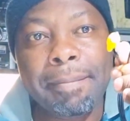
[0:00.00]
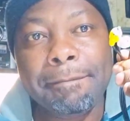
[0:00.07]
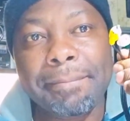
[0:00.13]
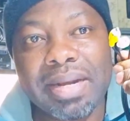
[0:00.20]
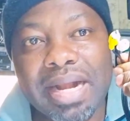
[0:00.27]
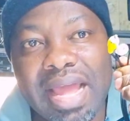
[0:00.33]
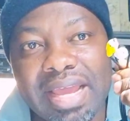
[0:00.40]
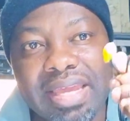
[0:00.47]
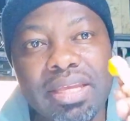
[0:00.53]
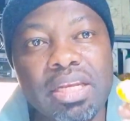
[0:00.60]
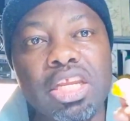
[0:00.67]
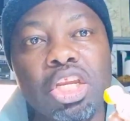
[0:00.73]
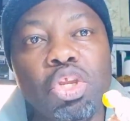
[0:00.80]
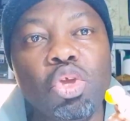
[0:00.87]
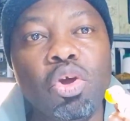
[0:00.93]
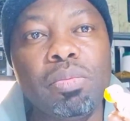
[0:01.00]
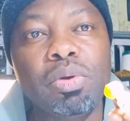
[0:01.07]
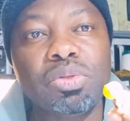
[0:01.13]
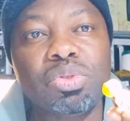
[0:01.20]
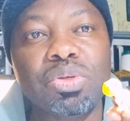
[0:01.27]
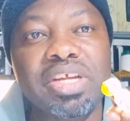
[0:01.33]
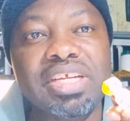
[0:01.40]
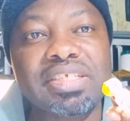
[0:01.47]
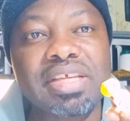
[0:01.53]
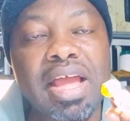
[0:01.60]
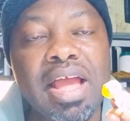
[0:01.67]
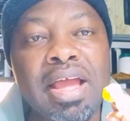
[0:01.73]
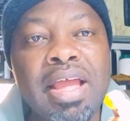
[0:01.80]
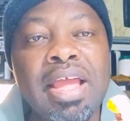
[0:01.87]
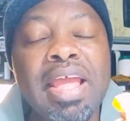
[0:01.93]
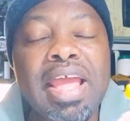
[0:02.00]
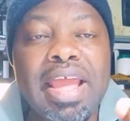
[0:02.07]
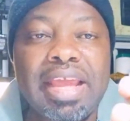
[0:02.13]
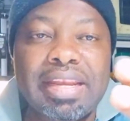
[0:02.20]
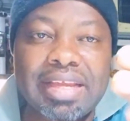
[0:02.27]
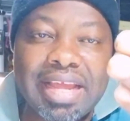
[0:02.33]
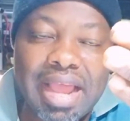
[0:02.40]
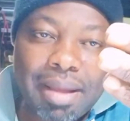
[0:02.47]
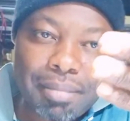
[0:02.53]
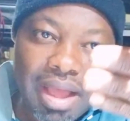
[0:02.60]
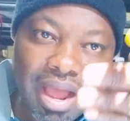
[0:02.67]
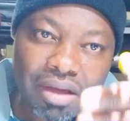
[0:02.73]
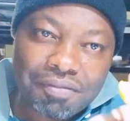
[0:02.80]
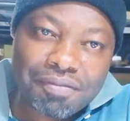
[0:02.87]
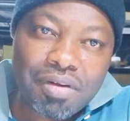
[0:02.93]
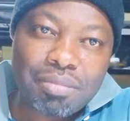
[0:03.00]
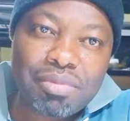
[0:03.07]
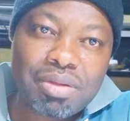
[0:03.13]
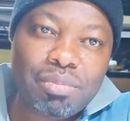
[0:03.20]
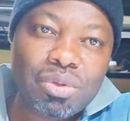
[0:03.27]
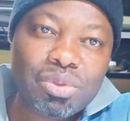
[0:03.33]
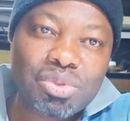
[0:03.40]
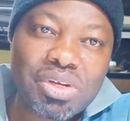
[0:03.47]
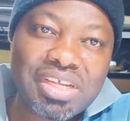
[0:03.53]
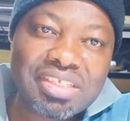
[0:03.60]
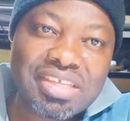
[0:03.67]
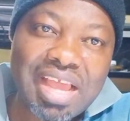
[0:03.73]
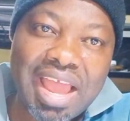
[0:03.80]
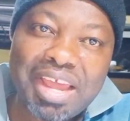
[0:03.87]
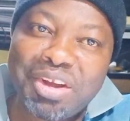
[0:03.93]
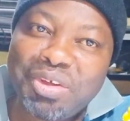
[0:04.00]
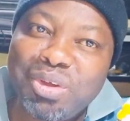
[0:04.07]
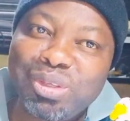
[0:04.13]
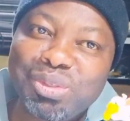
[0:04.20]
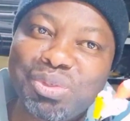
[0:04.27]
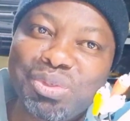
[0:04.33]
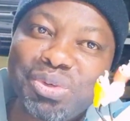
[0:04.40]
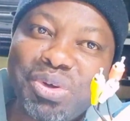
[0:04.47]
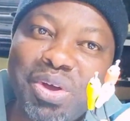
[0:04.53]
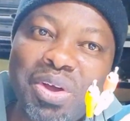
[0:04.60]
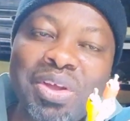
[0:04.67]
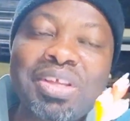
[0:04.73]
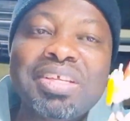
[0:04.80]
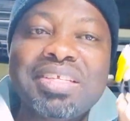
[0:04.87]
plug it in your modulator, and come out from the modulator and go to your